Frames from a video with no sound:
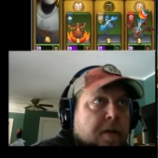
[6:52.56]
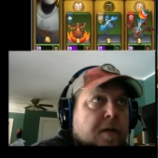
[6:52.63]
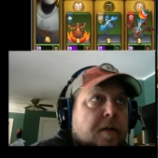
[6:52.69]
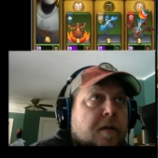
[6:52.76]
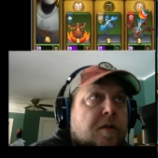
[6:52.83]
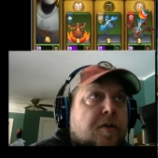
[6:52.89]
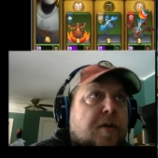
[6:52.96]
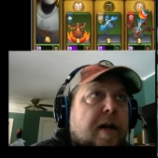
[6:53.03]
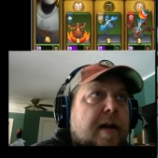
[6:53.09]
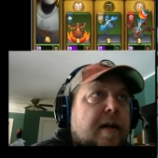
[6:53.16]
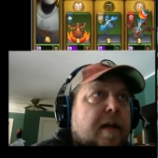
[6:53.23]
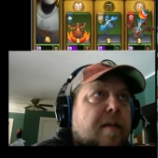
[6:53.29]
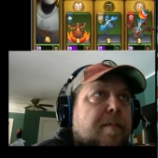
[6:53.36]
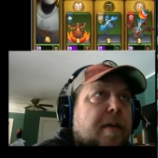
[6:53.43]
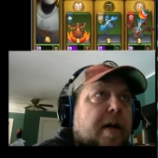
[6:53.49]
trying to
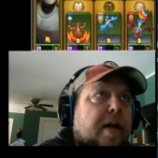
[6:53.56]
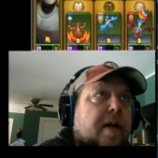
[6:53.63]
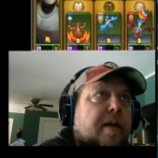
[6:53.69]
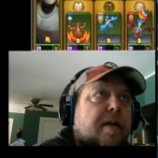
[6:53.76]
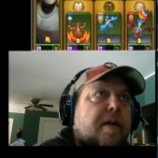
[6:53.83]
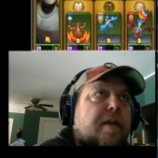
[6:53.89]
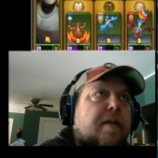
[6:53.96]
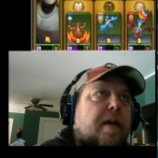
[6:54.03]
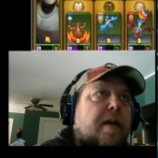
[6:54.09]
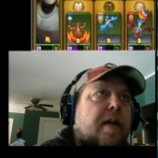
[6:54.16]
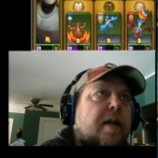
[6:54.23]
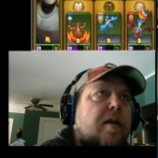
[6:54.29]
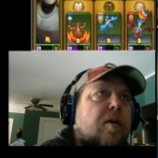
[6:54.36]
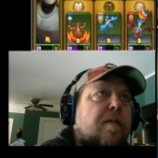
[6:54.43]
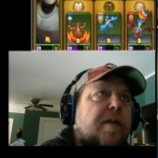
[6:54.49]
get better. Thought I
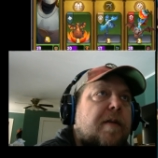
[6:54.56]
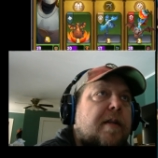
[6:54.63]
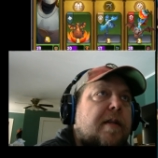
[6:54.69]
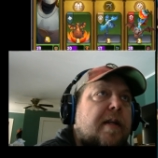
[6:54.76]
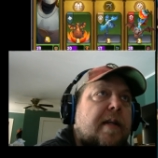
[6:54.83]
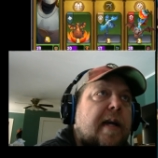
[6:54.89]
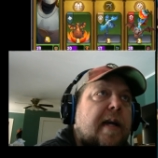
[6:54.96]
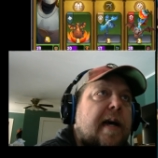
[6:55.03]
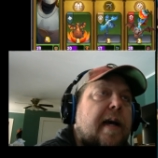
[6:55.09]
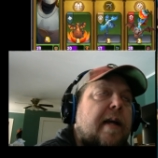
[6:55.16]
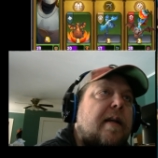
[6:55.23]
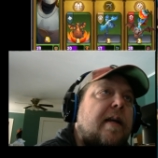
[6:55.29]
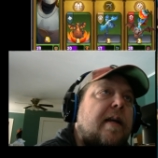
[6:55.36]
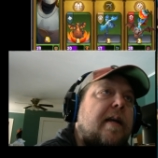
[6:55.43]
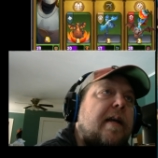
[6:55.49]
had COVID, did not.
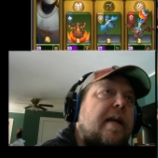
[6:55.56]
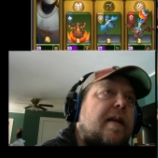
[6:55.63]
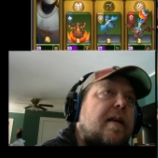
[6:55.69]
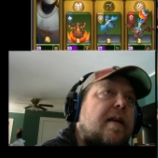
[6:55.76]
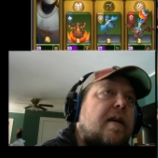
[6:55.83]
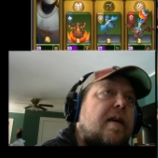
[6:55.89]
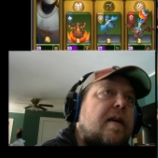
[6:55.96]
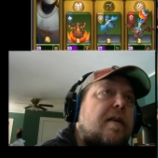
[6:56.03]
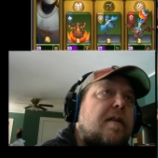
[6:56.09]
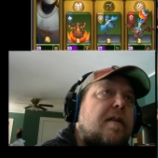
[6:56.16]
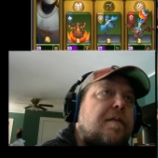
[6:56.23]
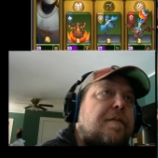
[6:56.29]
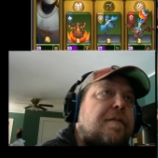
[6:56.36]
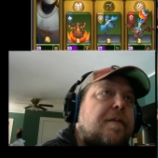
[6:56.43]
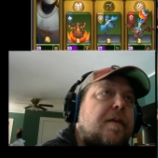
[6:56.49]
I had
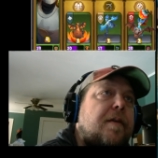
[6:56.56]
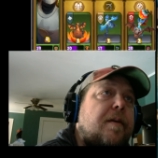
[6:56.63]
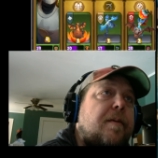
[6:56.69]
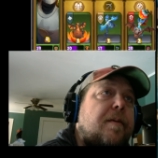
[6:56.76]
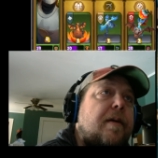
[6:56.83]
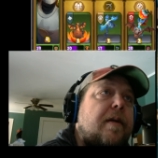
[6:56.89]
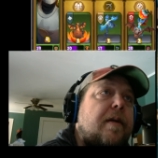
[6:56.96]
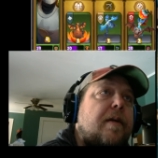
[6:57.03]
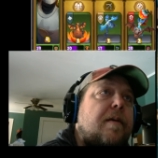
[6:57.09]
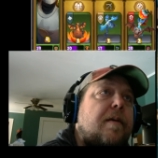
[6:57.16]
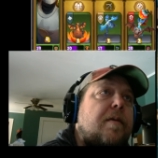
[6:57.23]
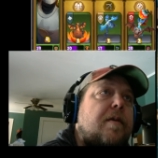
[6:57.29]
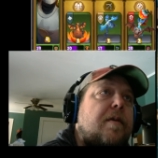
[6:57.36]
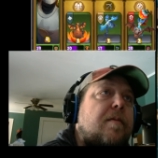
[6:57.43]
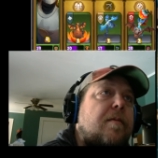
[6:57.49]
the flu,
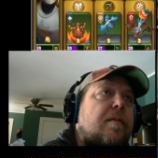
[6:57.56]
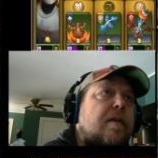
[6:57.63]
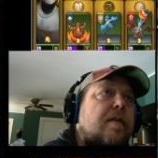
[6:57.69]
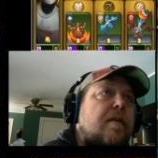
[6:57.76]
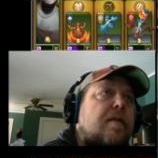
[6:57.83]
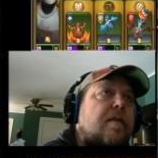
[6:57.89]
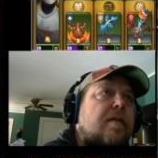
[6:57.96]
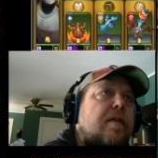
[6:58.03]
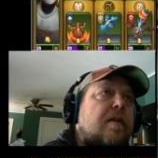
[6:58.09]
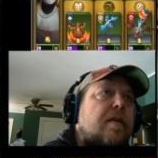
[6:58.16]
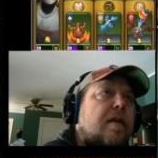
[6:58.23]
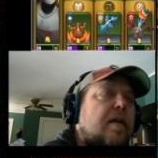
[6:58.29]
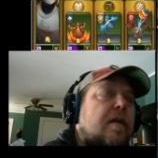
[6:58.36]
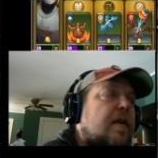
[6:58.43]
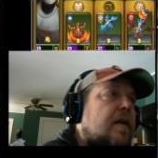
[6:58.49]
which was
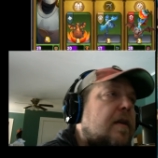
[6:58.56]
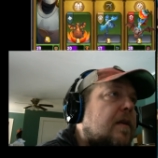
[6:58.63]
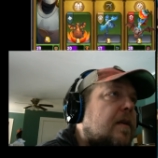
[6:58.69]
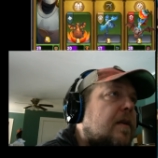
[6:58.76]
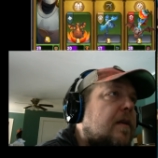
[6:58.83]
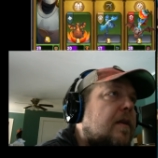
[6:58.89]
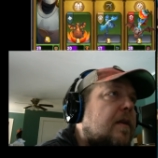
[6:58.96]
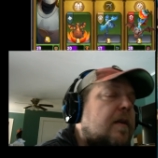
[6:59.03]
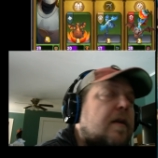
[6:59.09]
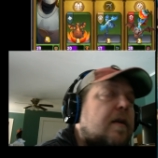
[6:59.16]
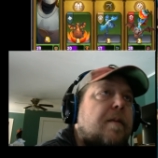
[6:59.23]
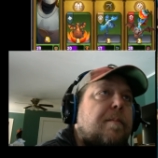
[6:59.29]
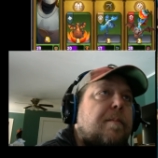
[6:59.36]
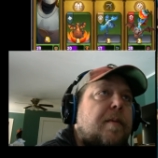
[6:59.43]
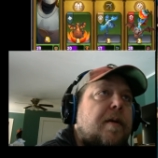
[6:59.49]

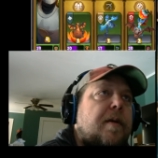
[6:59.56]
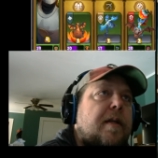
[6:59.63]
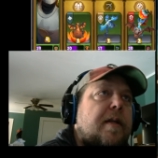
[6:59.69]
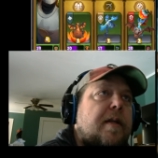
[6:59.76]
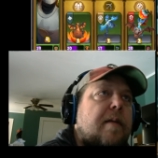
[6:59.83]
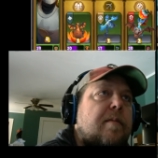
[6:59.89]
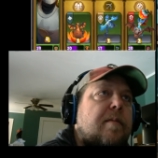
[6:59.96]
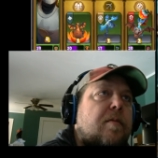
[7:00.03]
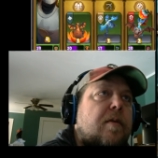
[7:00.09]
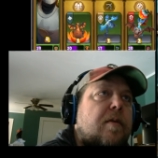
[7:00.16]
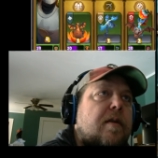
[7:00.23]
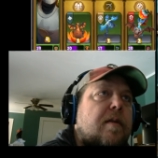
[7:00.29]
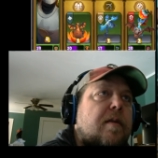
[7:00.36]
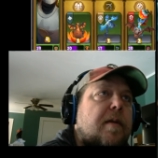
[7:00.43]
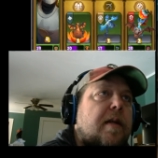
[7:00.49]
a million times
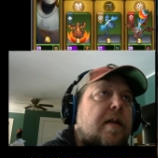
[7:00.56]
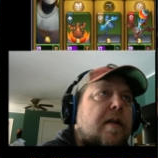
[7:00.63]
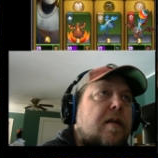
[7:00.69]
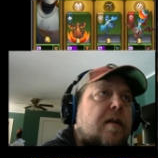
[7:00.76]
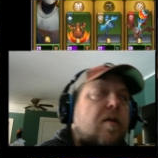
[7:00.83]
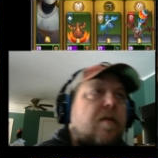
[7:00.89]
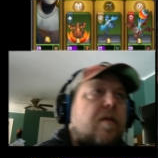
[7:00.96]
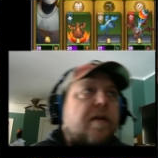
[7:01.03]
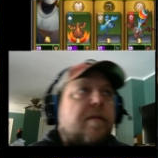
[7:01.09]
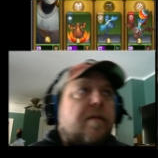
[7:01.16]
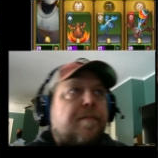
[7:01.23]
worse than when I had COVID.